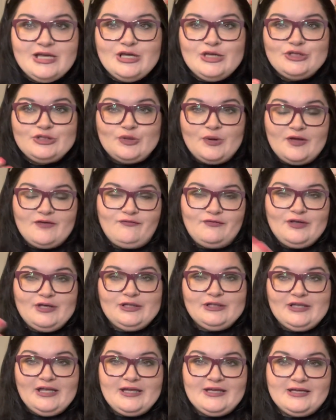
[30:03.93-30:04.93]
So I feel
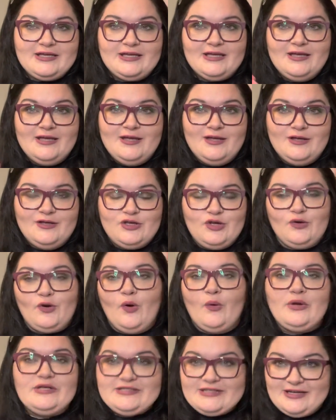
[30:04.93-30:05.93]
like you're
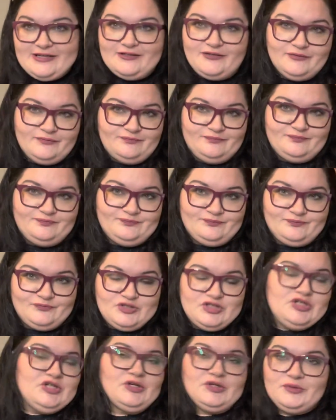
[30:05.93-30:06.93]
always going to
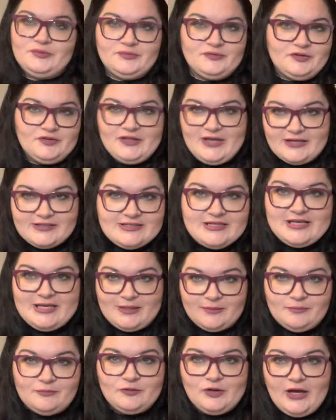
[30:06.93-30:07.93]
cheer for that
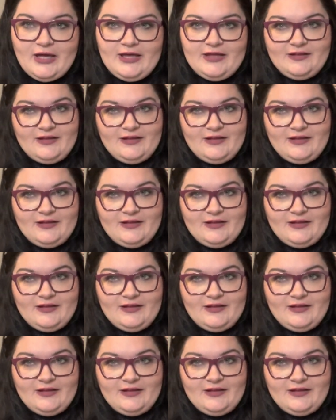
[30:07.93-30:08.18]
team, right?